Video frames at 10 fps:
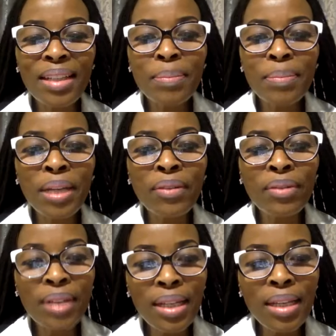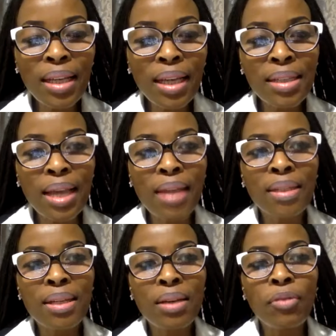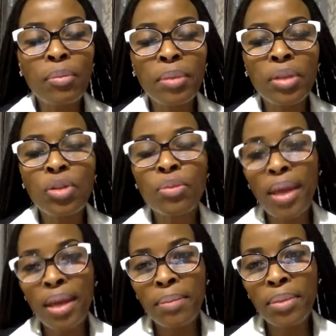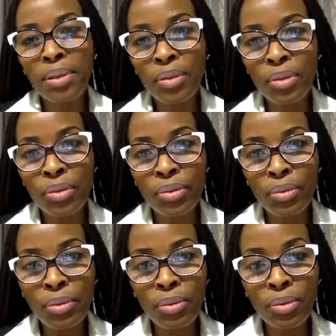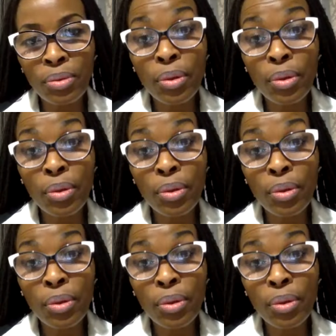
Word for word: it's been really exciting for me to be able to